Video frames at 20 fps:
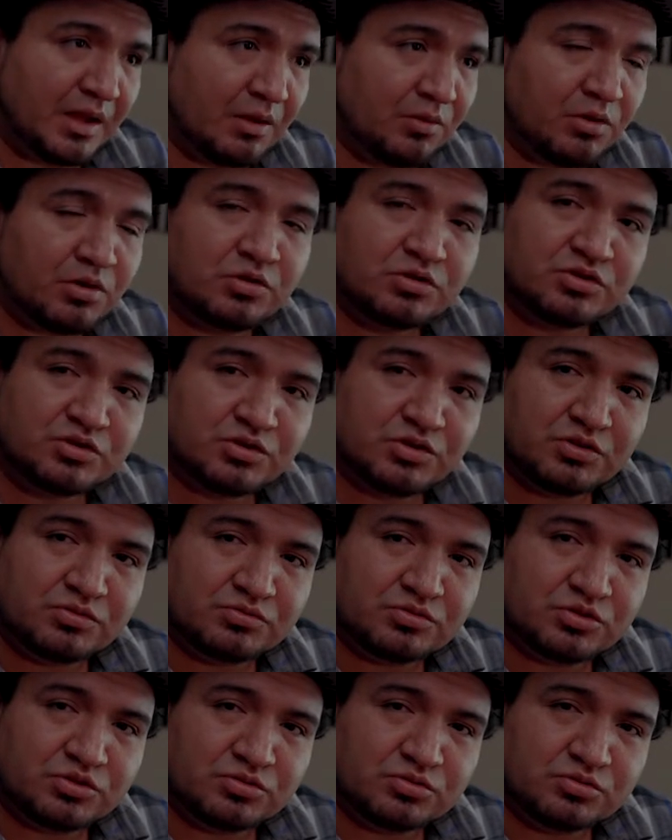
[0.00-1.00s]
going
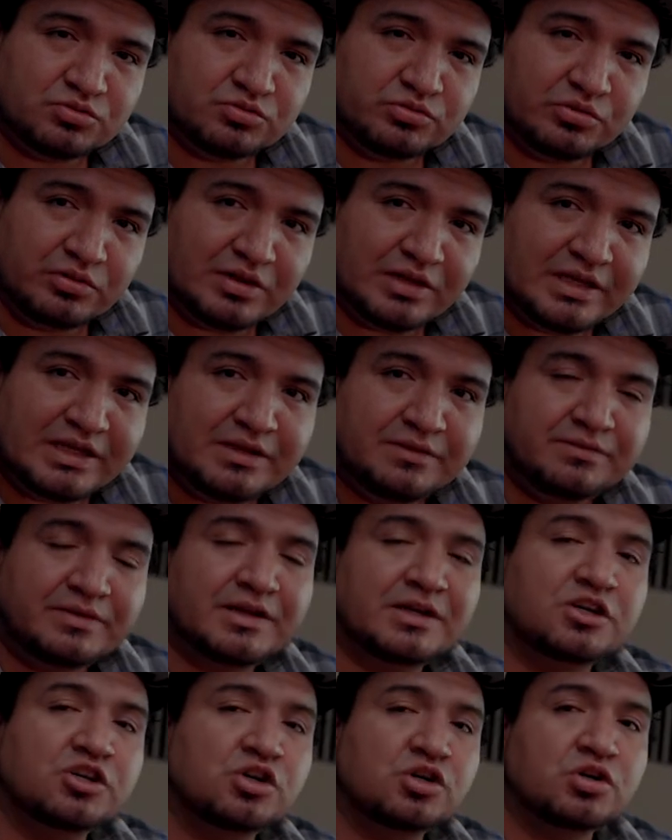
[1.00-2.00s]
to leave a
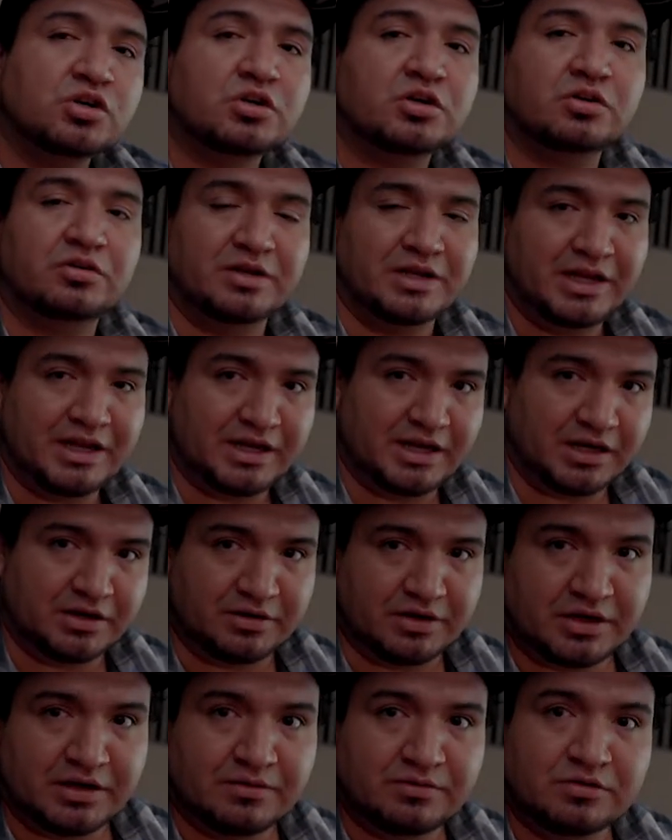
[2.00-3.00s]
hook on that
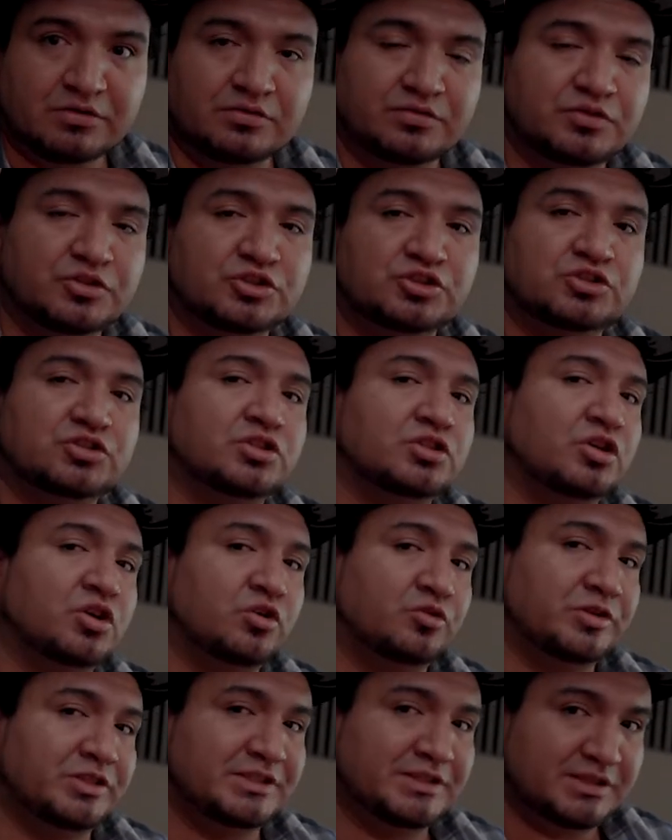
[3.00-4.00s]
area for future
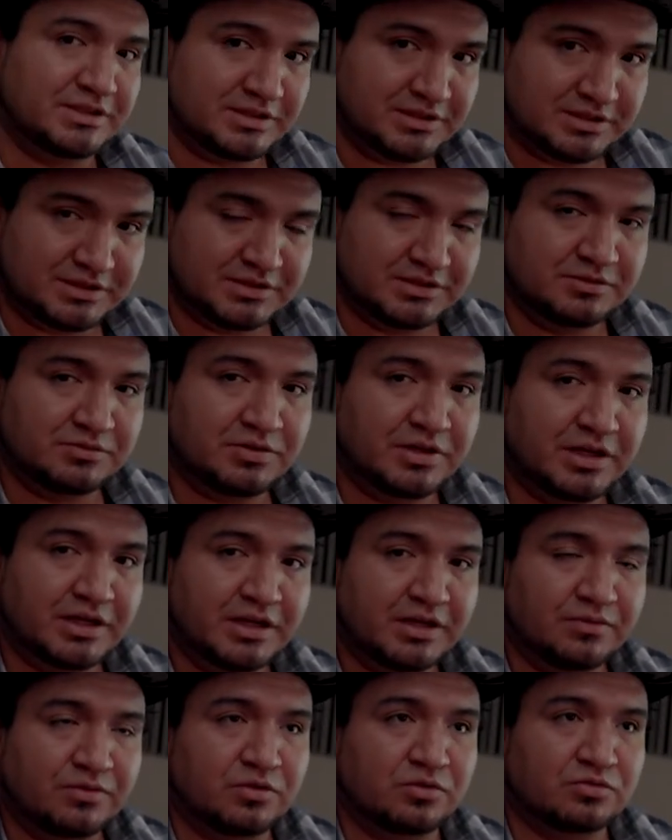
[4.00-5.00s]
notices, right?
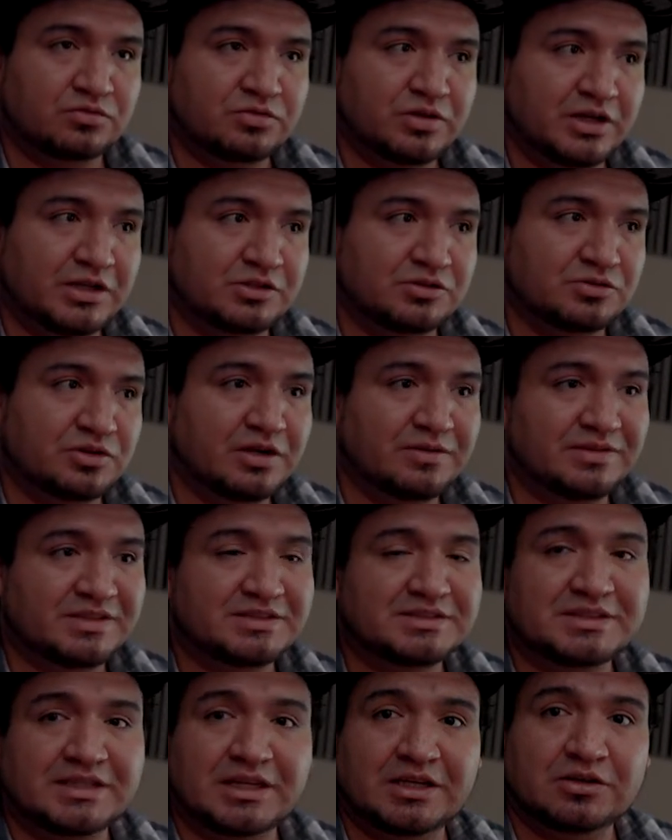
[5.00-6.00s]
If you're trying to have a
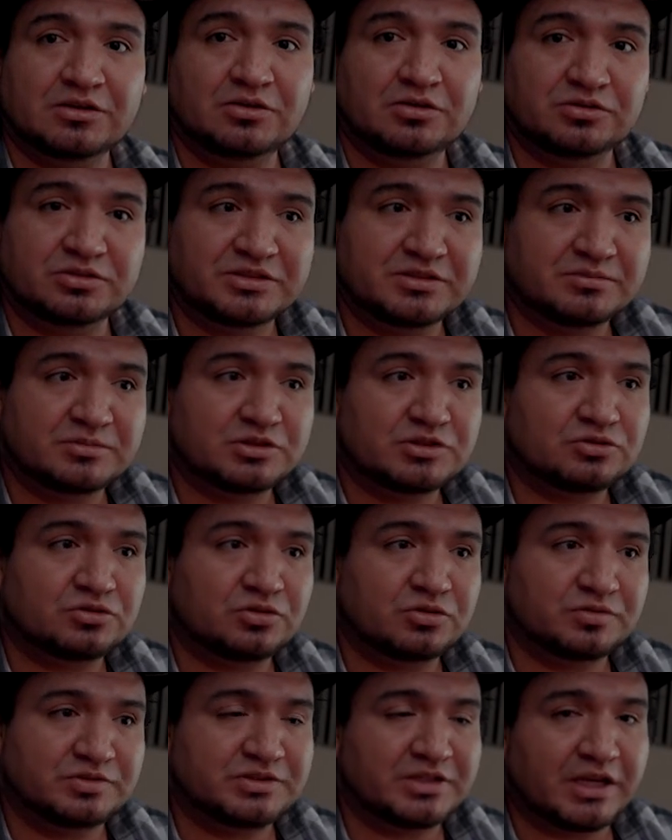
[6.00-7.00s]
sale or some sort
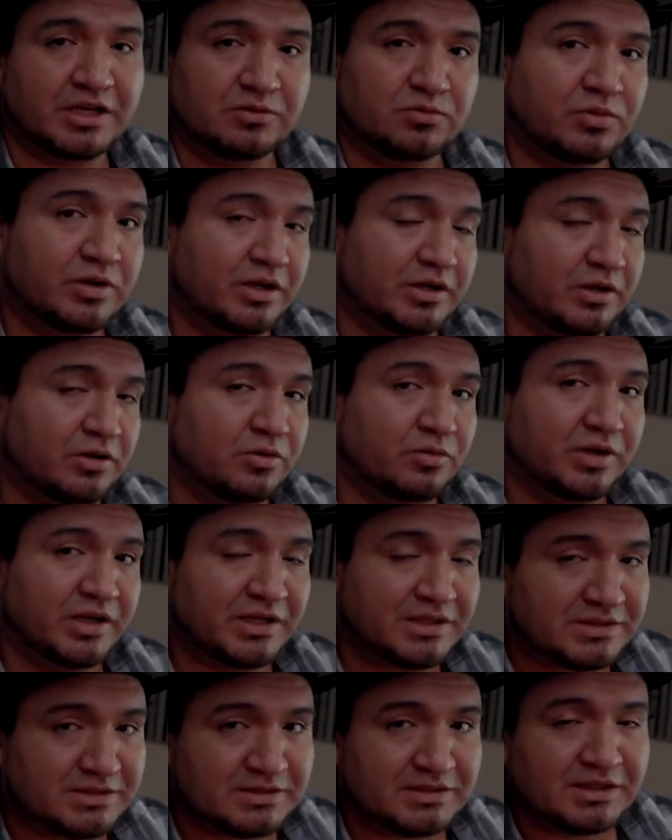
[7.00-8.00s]
of site-wide
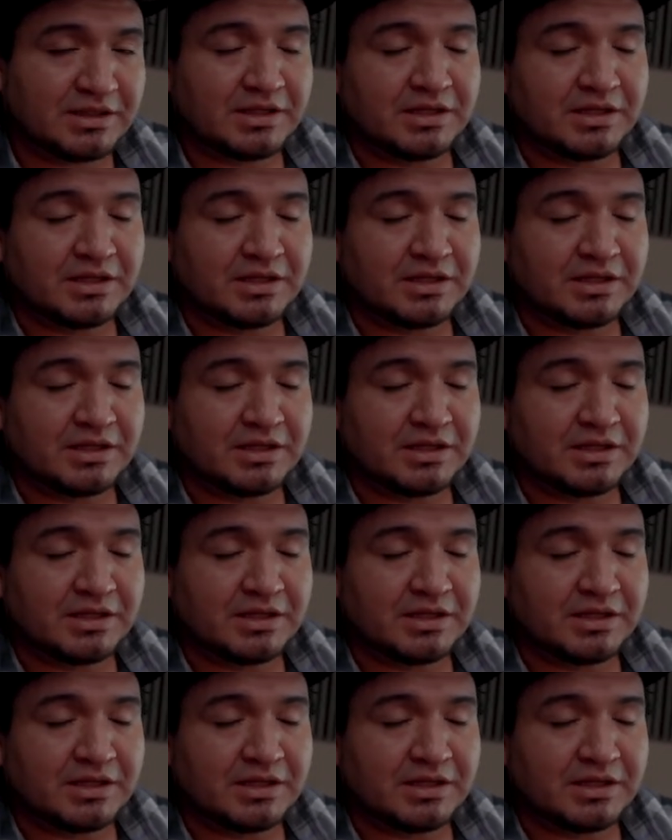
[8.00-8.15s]
notice,